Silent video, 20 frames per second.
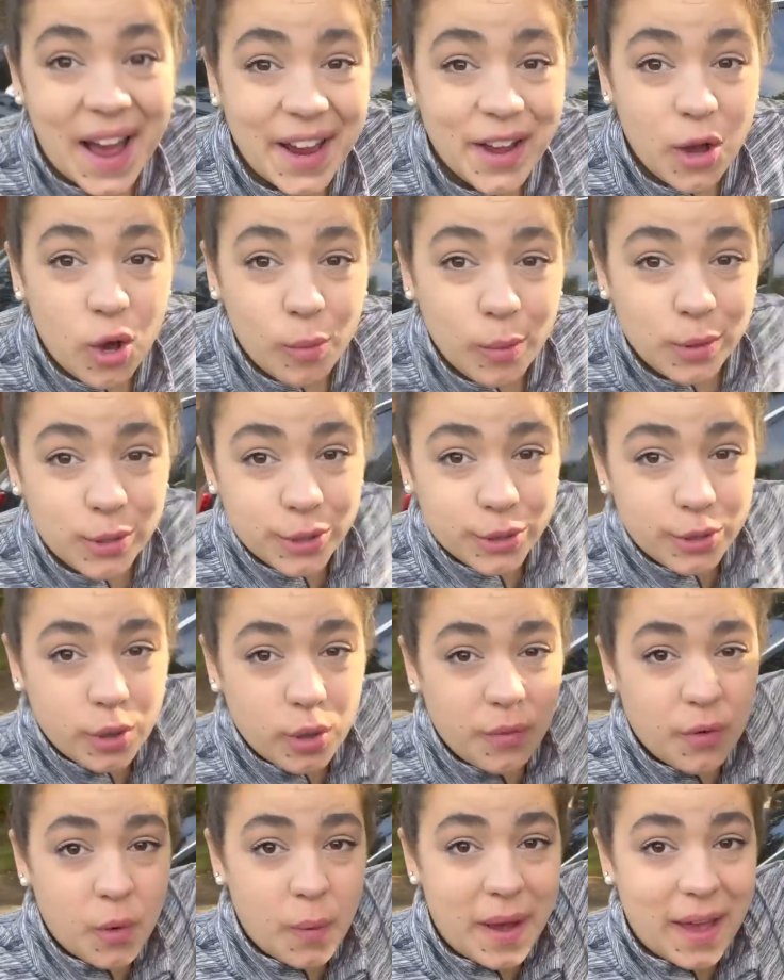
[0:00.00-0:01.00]
I almost
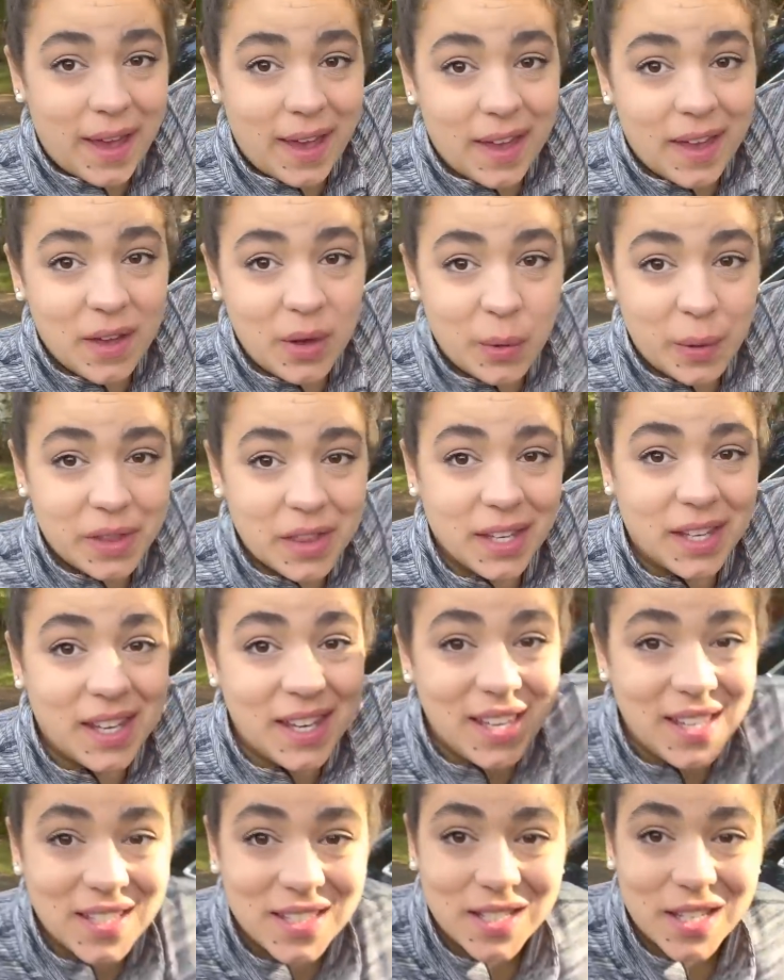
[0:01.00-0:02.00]
drove away with the
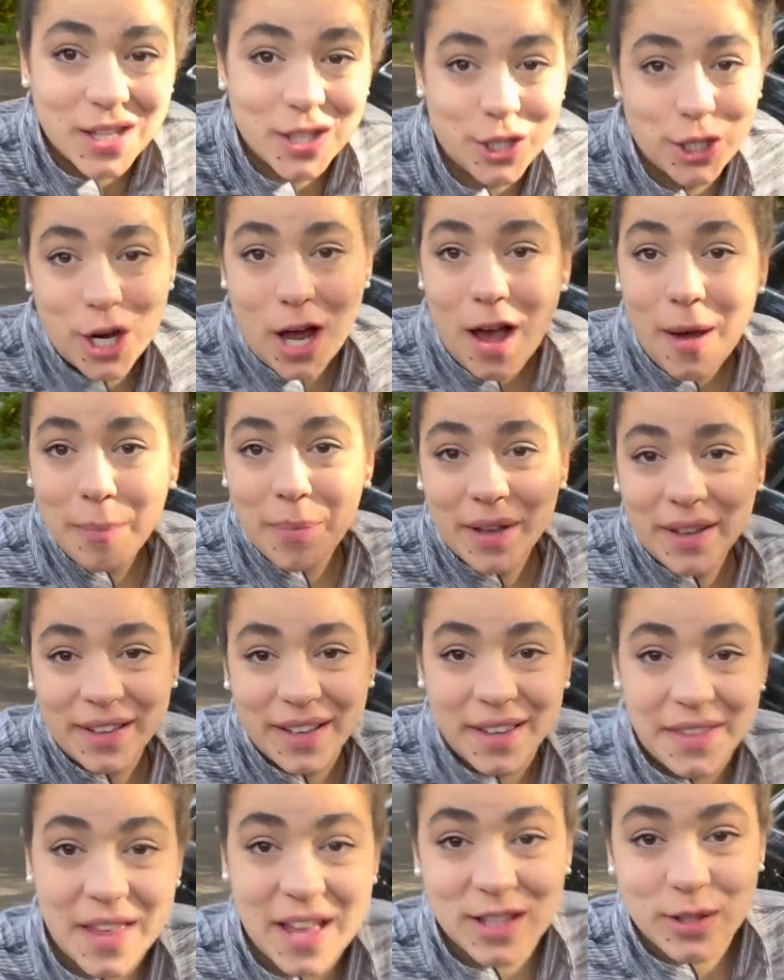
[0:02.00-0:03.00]
keys to the shop,
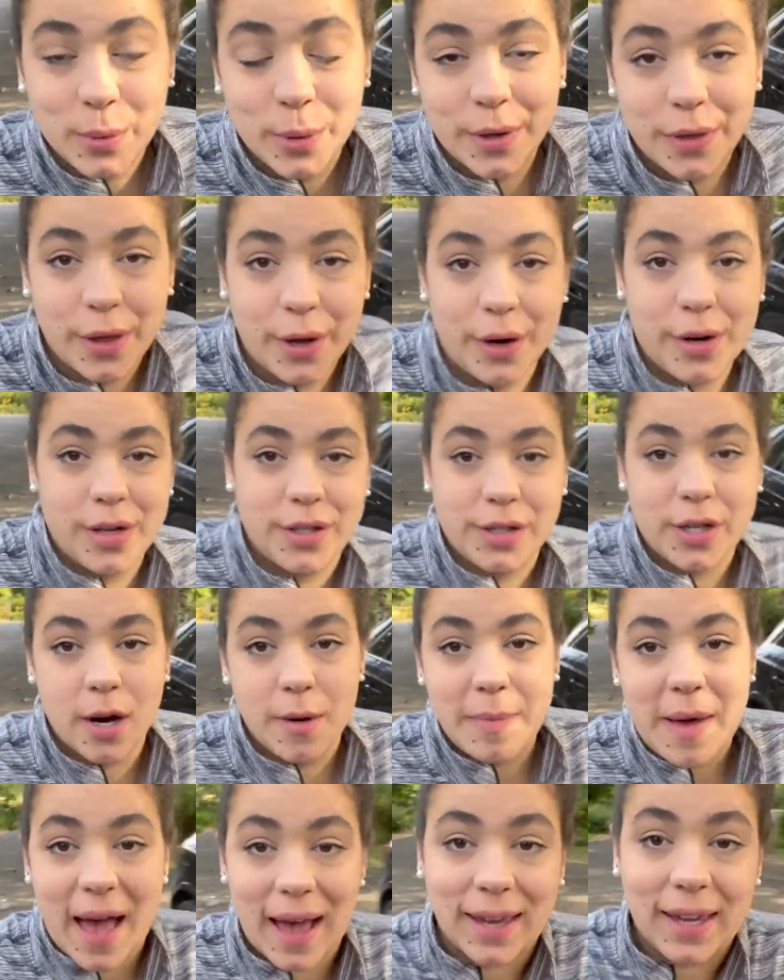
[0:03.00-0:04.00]
and that's where they're gonna start
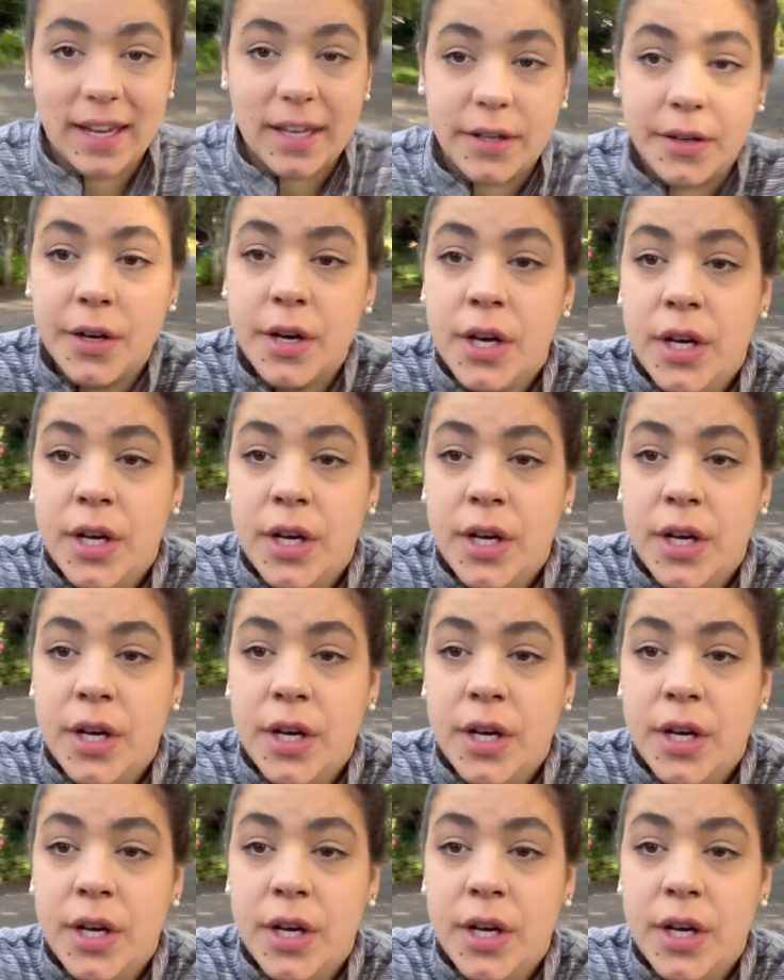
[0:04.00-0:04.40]
packing.